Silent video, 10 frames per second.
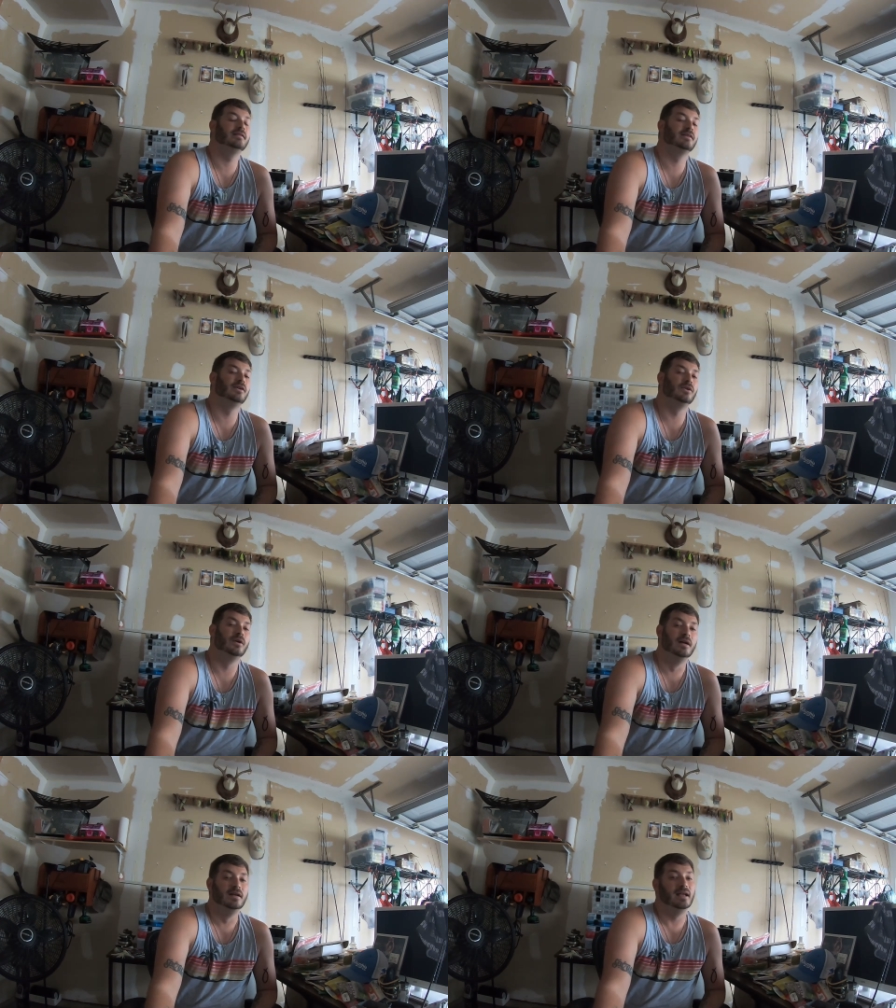So
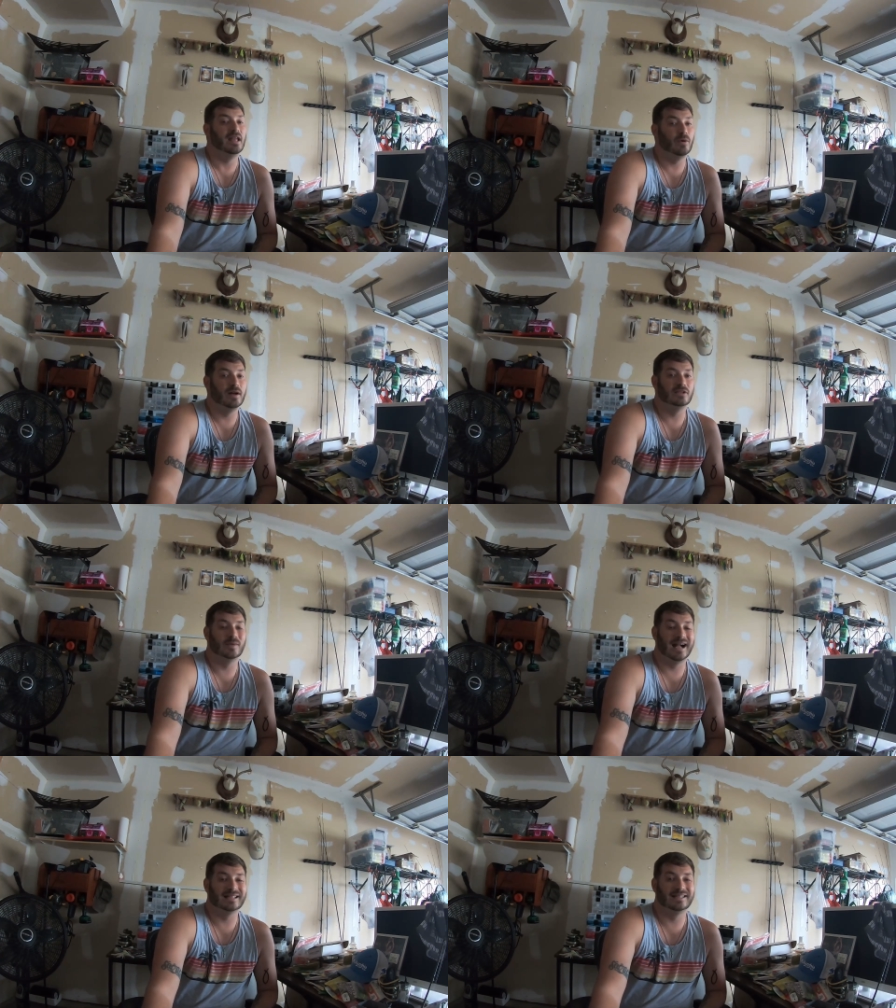anyways, we
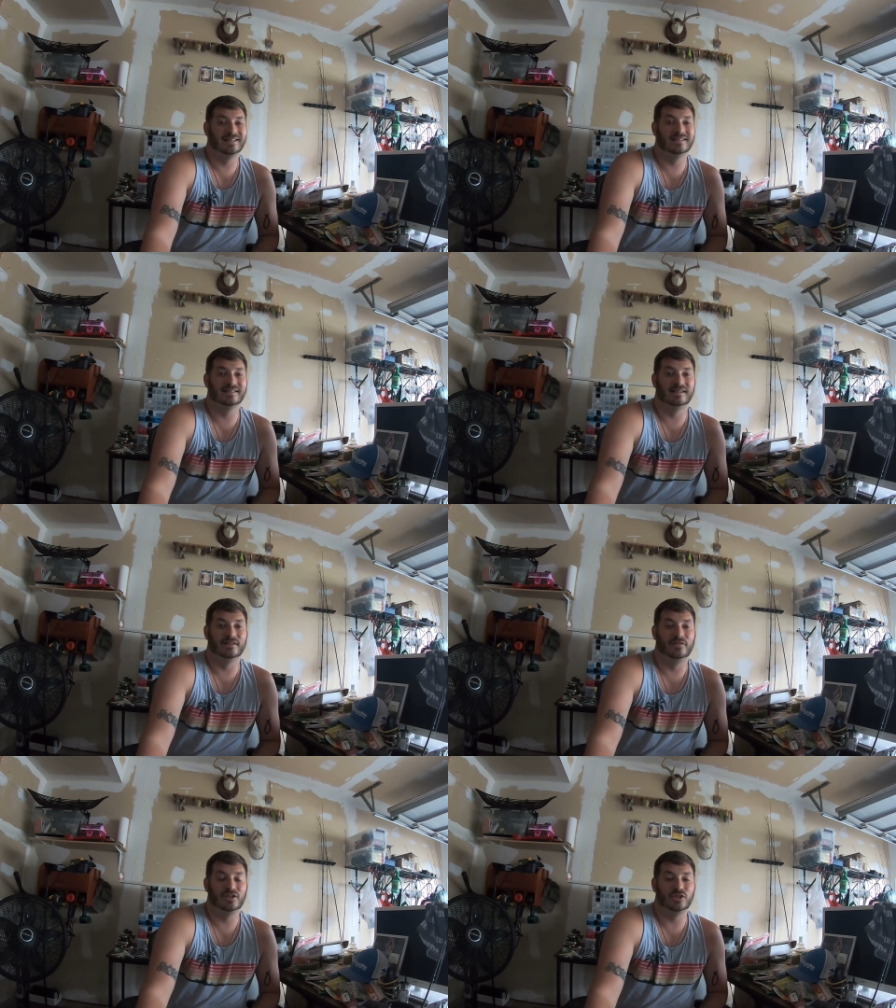got to this
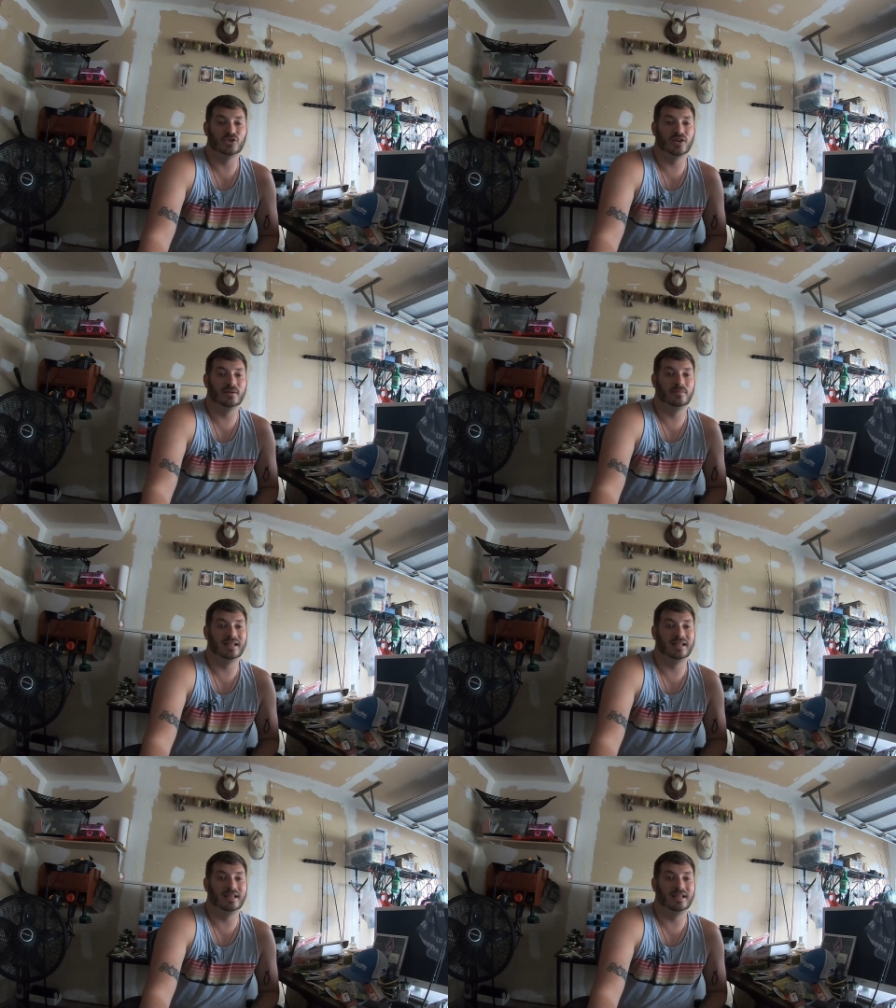fishing trip,